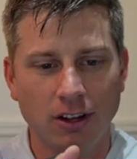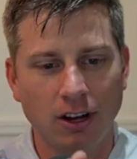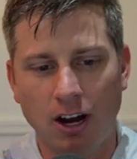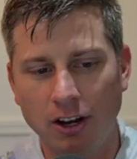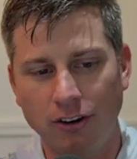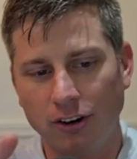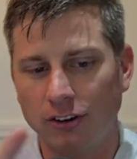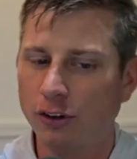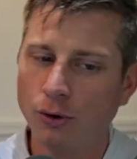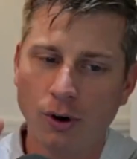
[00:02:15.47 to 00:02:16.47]
one hundred,
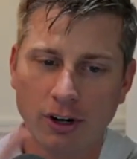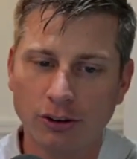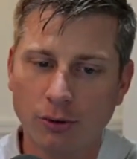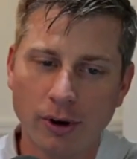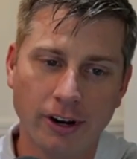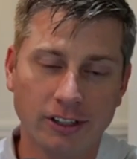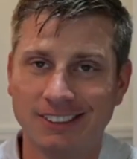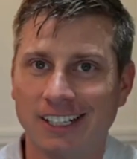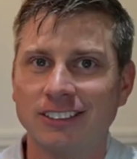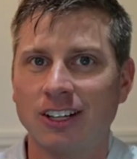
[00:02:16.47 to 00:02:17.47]
two hundred, three hundred,
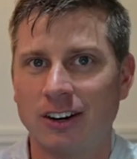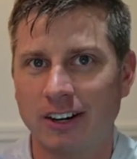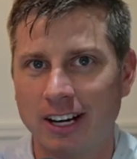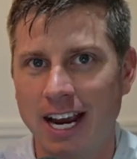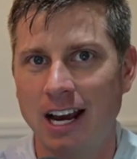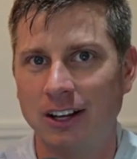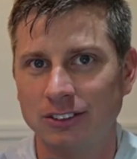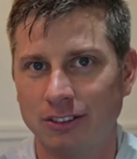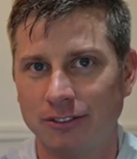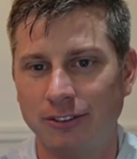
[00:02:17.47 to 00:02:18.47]
six hundred gallons
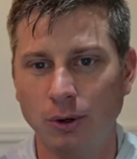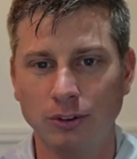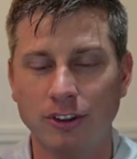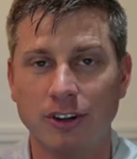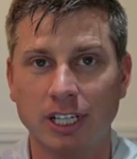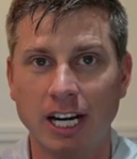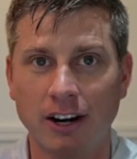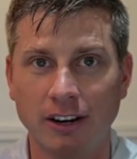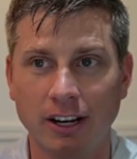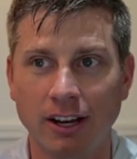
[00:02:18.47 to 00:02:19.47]
of fuel that they're
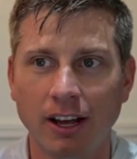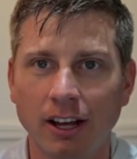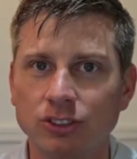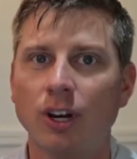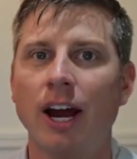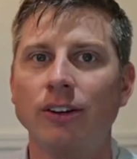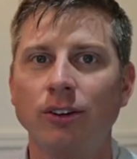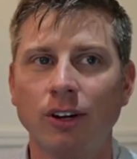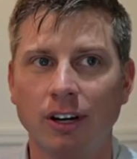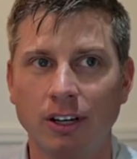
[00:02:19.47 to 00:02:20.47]
carrying. So how are you
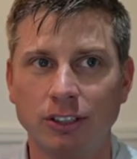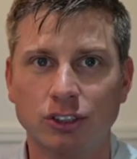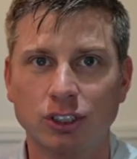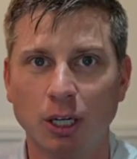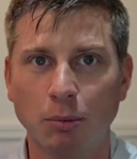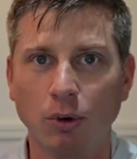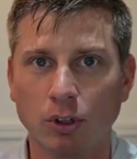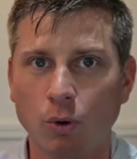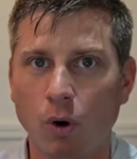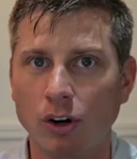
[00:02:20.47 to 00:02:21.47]
going to triple or
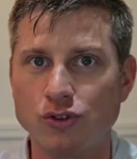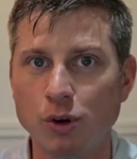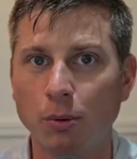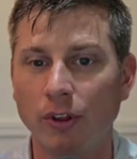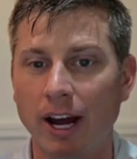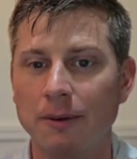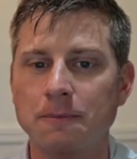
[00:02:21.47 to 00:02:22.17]
quadruple that?